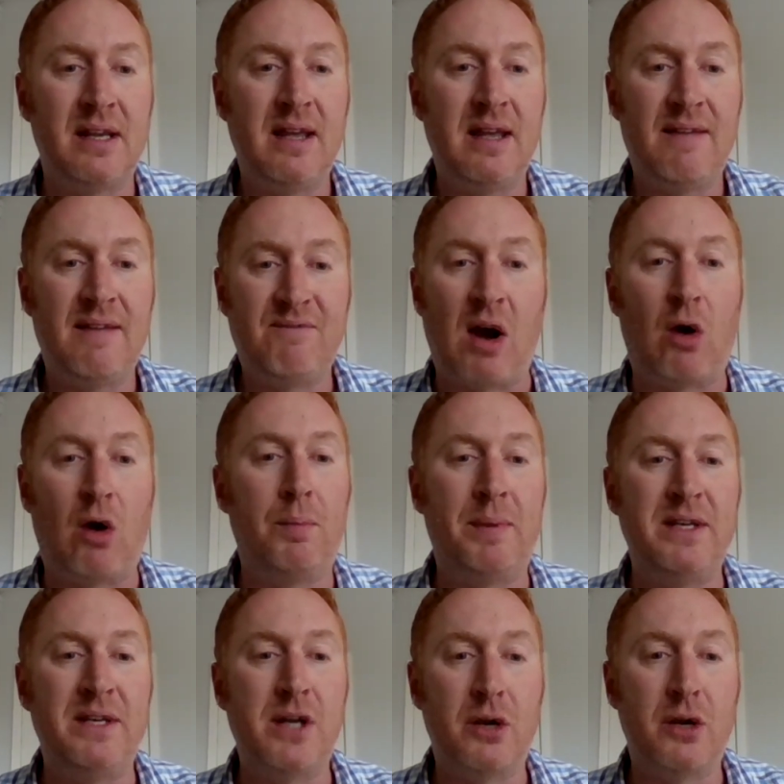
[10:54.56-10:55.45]
Right. That will
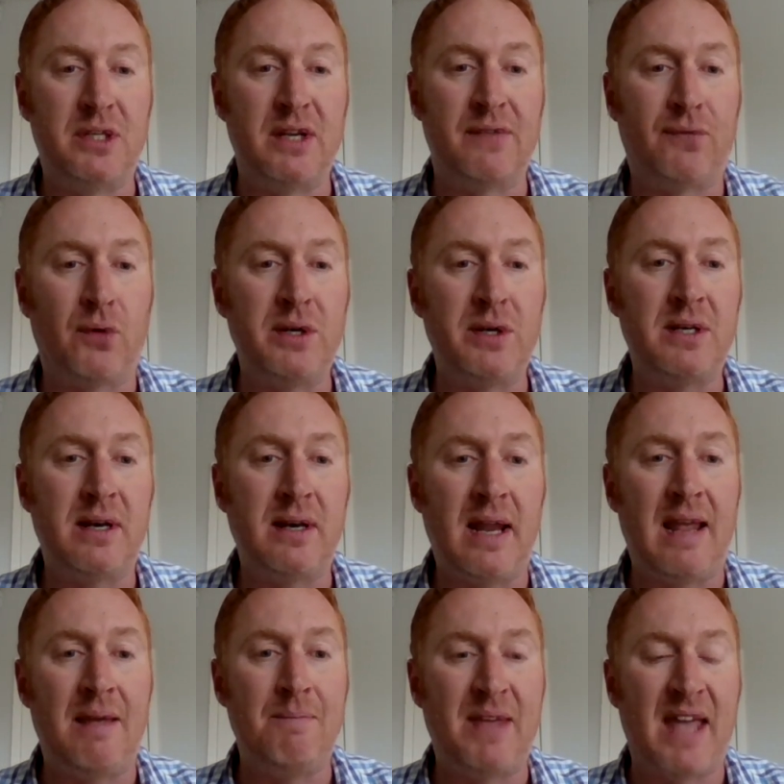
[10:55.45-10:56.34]
be no different
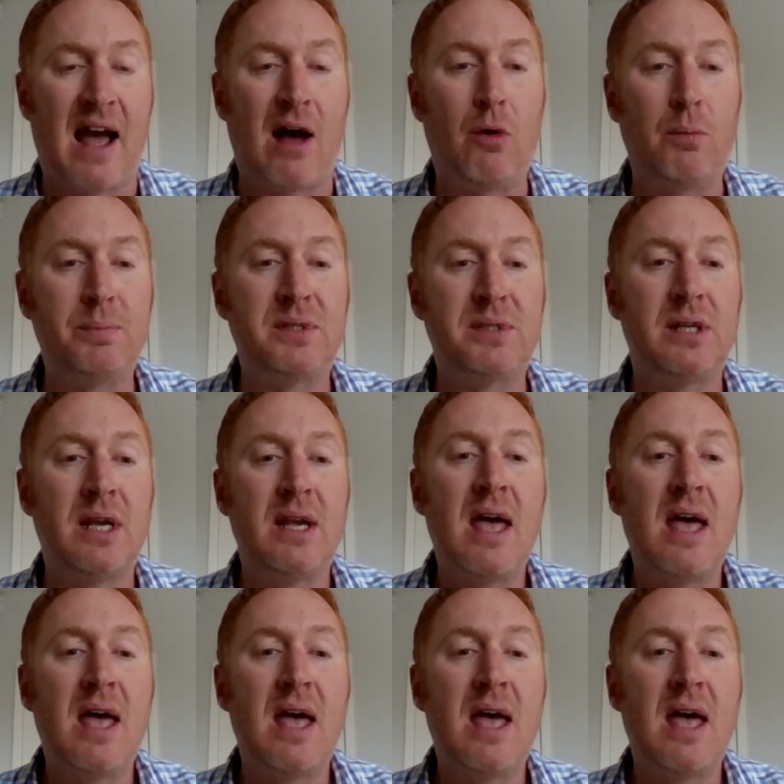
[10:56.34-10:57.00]
in the Alps.